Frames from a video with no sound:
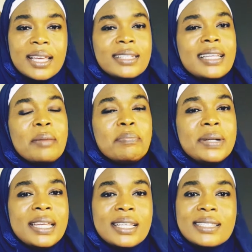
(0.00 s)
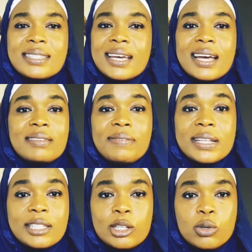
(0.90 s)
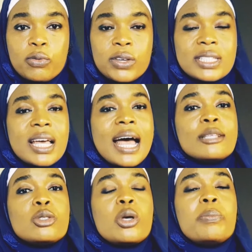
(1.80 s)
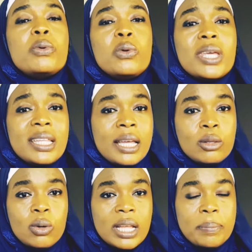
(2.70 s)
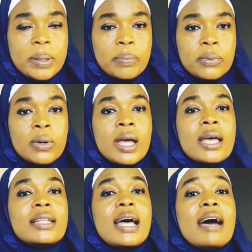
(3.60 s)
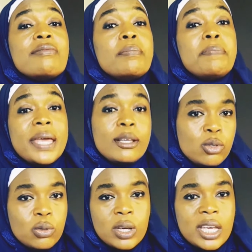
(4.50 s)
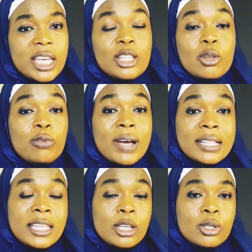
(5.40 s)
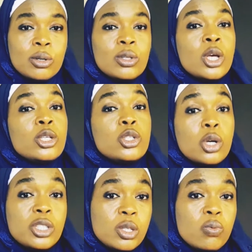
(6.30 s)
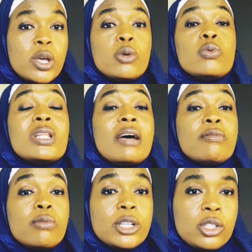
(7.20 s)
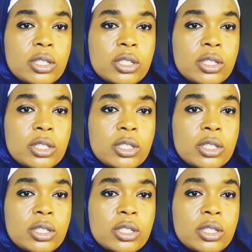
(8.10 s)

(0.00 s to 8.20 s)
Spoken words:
then please take advantage of it and stop looking at other people that haven't paid you enough attention just the way you would have wished.